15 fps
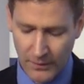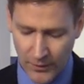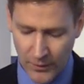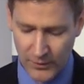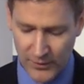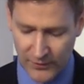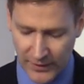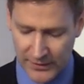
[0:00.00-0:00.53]

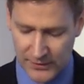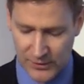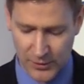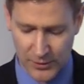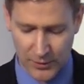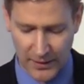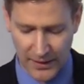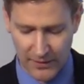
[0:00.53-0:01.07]
Those of us
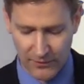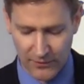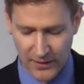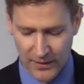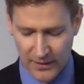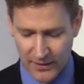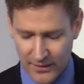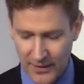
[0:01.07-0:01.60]
who have
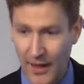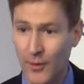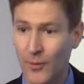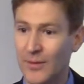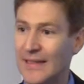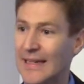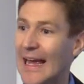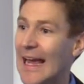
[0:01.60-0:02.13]
not
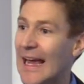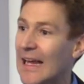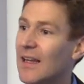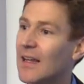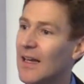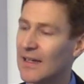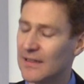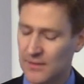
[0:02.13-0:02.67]
only
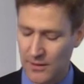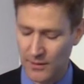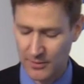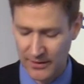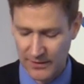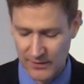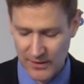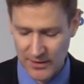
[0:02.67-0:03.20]
analyzed
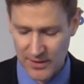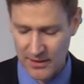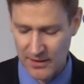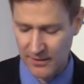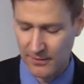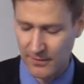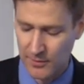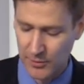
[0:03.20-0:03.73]

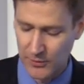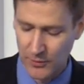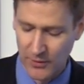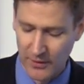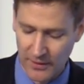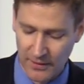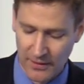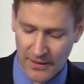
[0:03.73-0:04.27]
globalization and the liberal
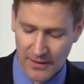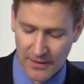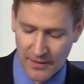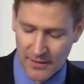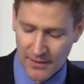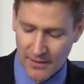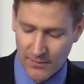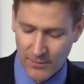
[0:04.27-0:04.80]
order,
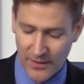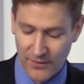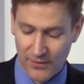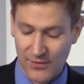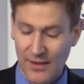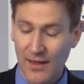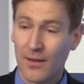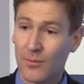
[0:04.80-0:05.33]
but
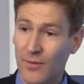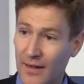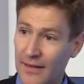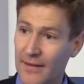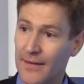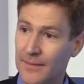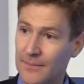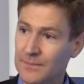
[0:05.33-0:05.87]
have
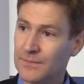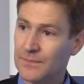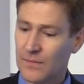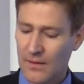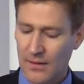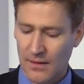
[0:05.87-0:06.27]
celebrated them,